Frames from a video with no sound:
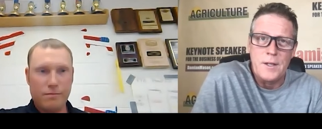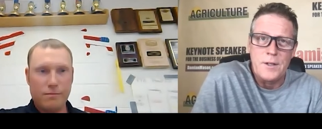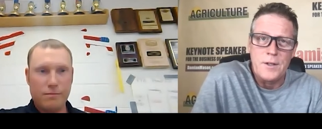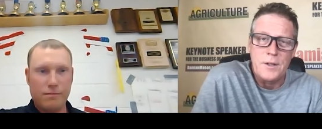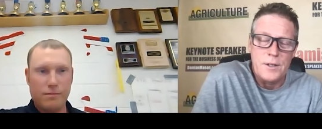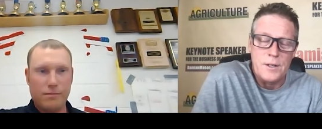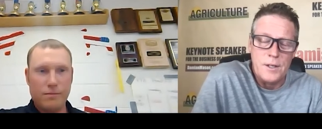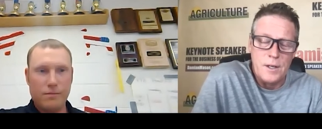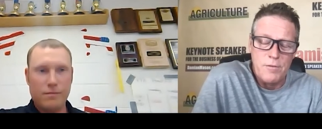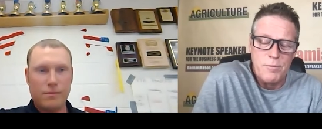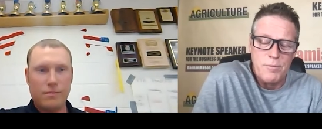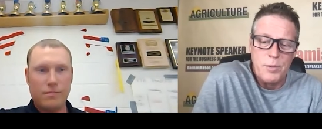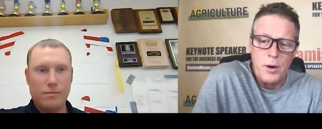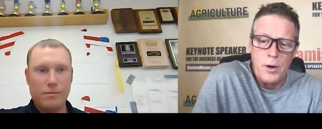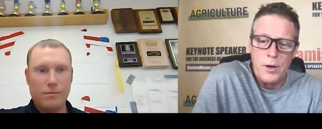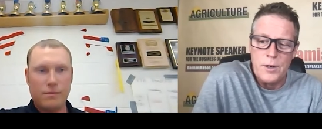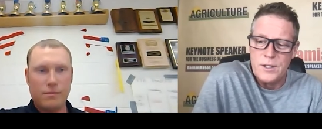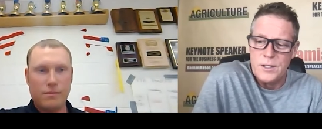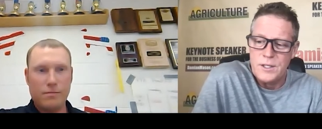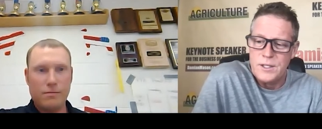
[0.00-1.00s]
Speaker 1: that the tough
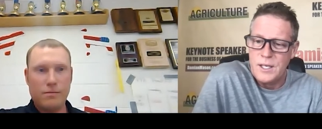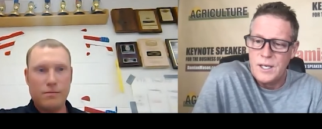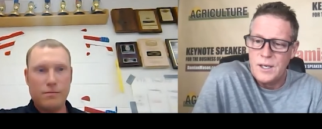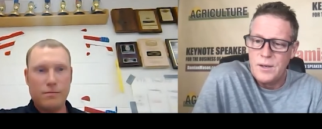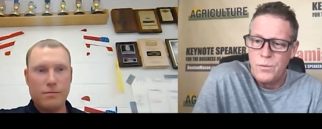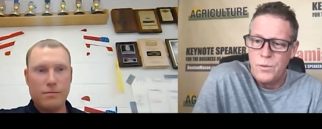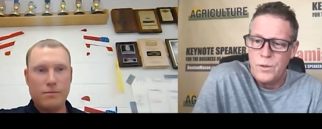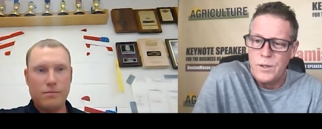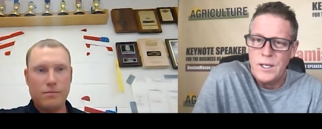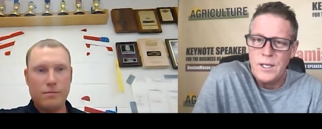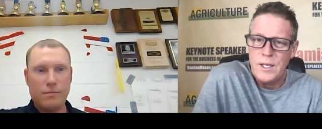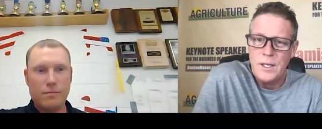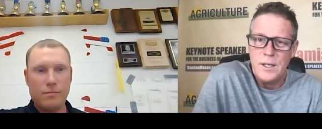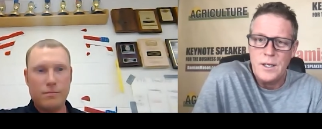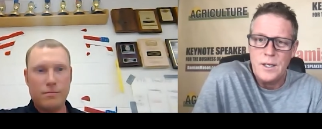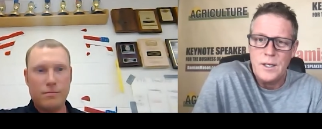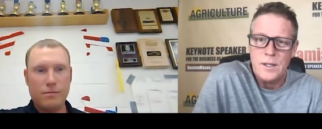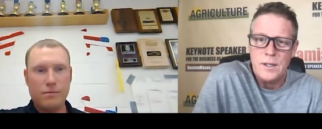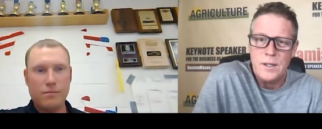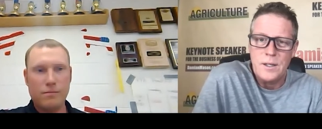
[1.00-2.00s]
part is that we need to
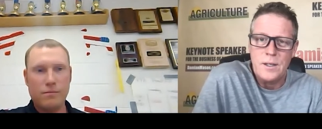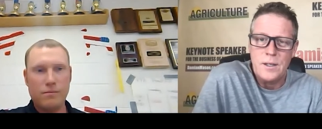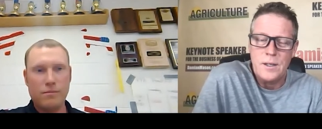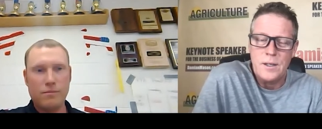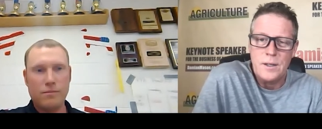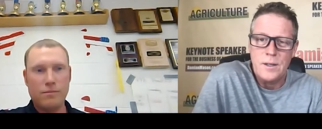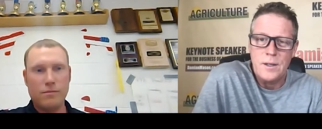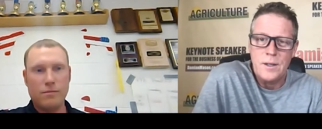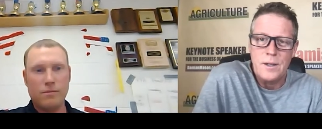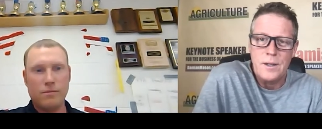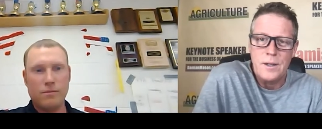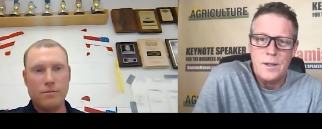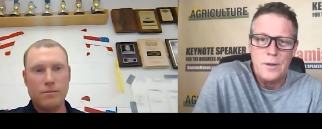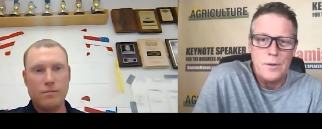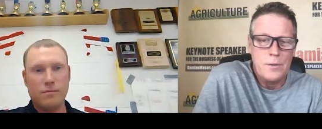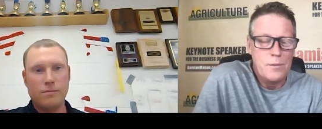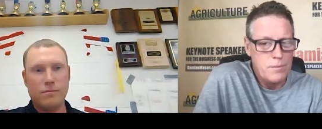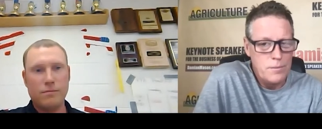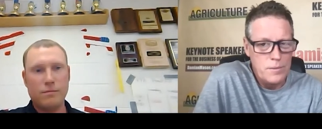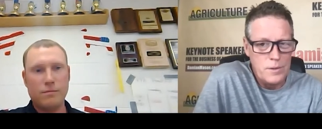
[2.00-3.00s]
get the, you
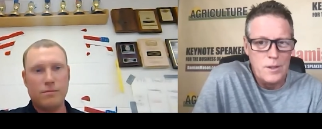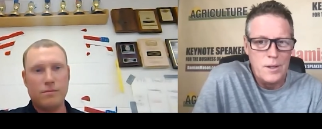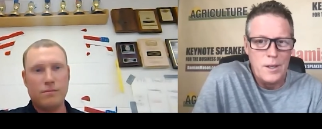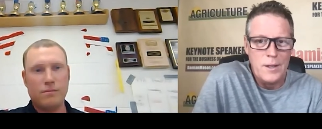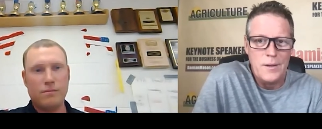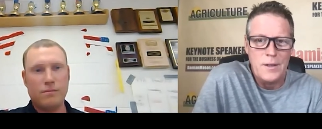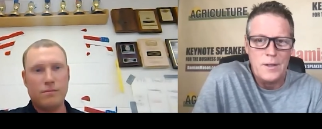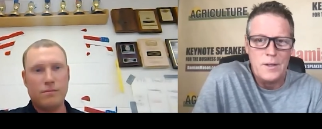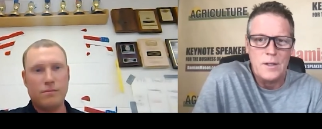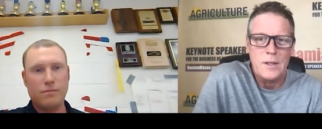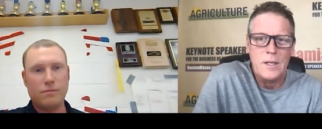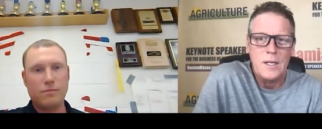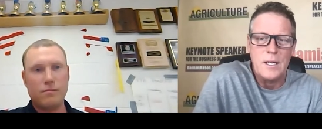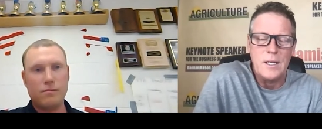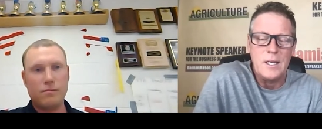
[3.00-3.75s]
know, I think that they